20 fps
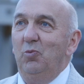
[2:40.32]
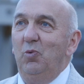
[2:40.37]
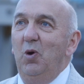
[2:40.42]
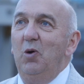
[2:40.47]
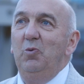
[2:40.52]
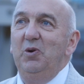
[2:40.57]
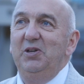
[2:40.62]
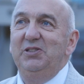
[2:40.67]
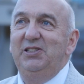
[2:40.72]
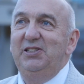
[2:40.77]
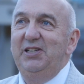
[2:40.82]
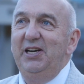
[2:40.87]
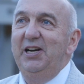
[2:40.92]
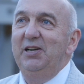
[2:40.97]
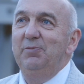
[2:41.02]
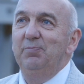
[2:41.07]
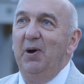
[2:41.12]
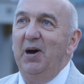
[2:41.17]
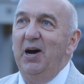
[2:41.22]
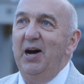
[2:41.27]
What we're
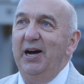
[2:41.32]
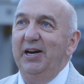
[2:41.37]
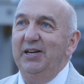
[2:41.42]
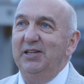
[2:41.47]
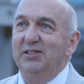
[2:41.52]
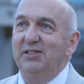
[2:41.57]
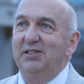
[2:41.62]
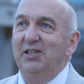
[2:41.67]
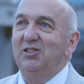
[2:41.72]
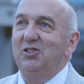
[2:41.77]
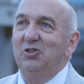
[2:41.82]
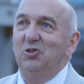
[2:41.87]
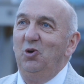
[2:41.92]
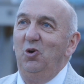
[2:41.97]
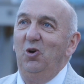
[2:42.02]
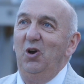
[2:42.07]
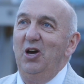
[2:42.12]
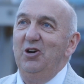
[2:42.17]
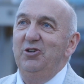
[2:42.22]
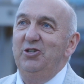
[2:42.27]
seeing behind us, this is
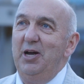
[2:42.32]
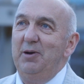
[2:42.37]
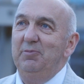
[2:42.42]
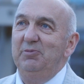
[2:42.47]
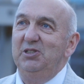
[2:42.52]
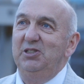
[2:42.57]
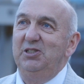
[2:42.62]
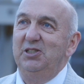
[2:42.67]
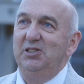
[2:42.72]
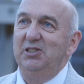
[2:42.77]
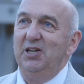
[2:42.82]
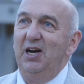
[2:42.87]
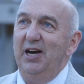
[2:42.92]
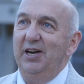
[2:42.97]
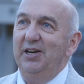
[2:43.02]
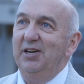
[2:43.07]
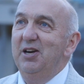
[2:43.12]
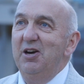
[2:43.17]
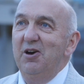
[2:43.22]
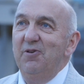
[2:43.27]
all low damage
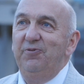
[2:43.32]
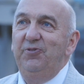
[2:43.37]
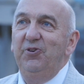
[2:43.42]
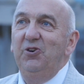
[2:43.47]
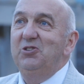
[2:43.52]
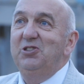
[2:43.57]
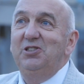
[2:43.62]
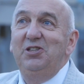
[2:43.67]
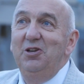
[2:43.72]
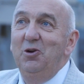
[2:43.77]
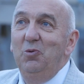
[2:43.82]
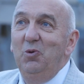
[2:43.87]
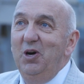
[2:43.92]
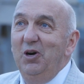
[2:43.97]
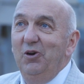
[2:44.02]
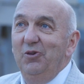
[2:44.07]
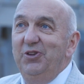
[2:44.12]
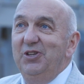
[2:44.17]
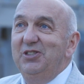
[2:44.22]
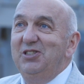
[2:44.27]
design. First in the
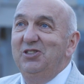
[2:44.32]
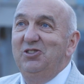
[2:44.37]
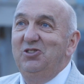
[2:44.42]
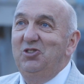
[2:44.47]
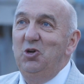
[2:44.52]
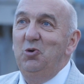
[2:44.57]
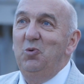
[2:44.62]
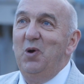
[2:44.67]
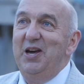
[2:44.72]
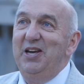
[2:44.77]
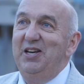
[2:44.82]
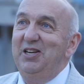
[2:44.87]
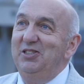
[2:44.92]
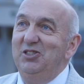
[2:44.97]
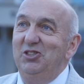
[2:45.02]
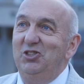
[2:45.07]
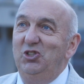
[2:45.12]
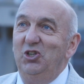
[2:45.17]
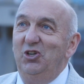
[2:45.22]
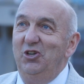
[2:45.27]
world, this is two-way
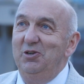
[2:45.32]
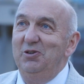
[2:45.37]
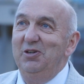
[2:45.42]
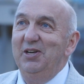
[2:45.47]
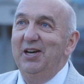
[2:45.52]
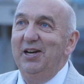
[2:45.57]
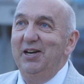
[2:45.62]
hinge joint,